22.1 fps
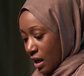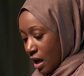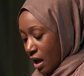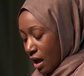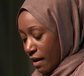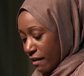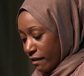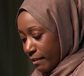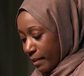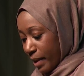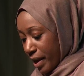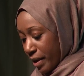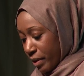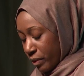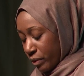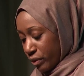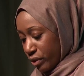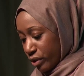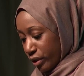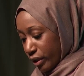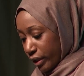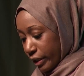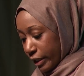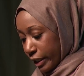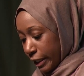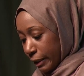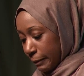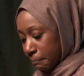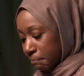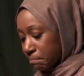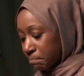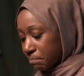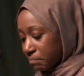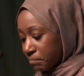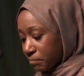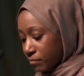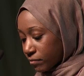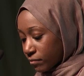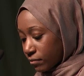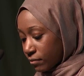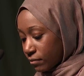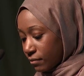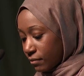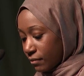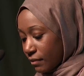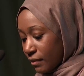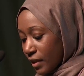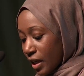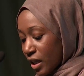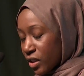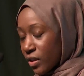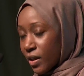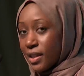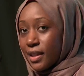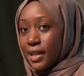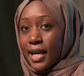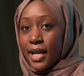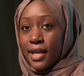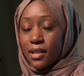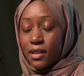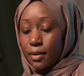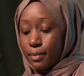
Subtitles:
of my own journey. So I'd like